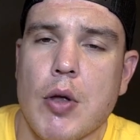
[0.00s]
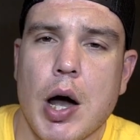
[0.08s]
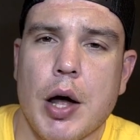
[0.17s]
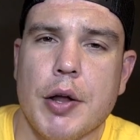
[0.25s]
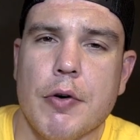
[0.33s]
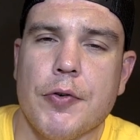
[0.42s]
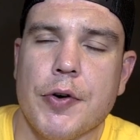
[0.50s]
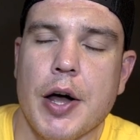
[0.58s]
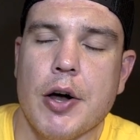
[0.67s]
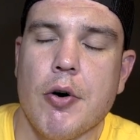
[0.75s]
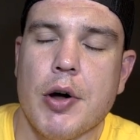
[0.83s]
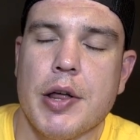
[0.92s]
I'll never
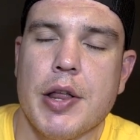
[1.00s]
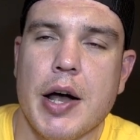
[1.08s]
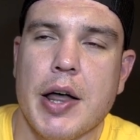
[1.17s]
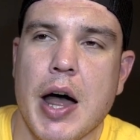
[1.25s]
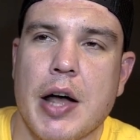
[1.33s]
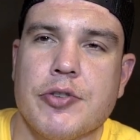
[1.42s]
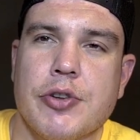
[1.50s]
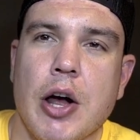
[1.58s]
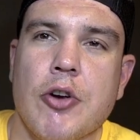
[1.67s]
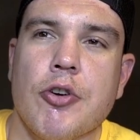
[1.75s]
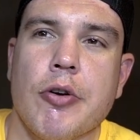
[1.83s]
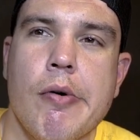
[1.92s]
forget going in that gas
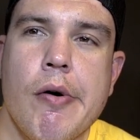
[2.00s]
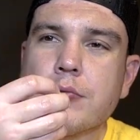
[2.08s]
station.